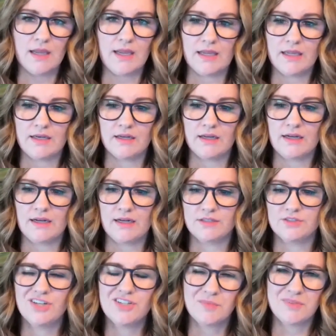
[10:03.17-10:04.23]
and
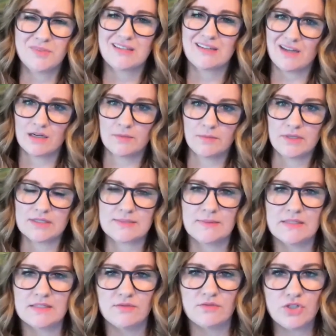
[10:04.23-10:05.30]
judgments can kind of be
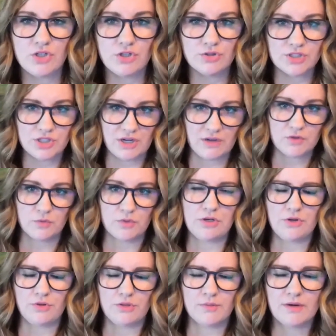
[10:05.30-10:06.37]
expensive too because you have to
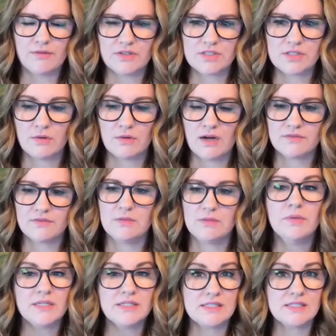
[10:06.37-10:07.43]
renew them every so often,
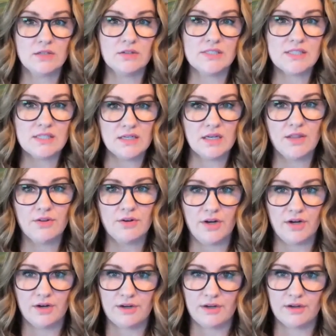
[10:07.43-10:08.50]
but still it's another
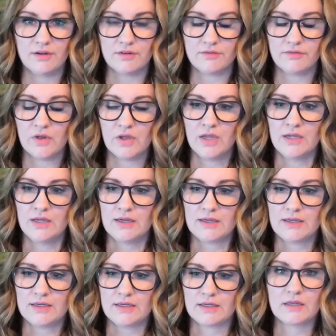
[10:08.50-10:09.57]
area of
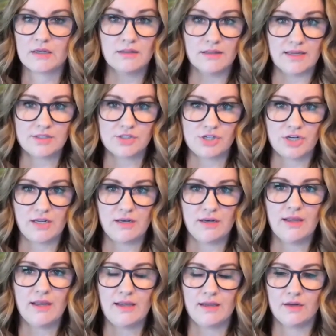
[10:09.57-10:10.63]
collection
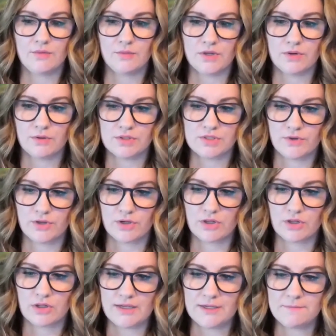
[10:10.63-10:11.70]
and recourse for your
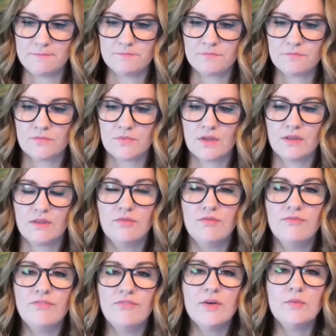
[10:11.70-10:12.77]
client.
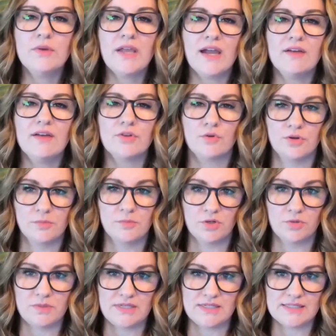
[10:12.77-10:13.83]
Then we have the criminal
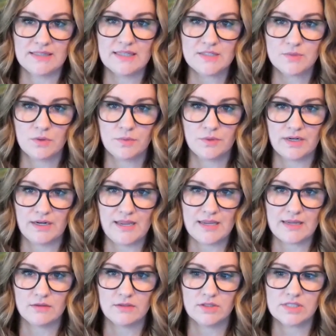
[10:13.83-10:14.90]
piece, and that's where we're going to
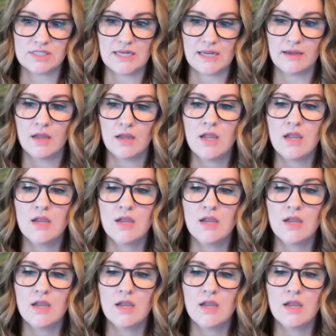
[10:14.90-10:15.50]
hang out here today.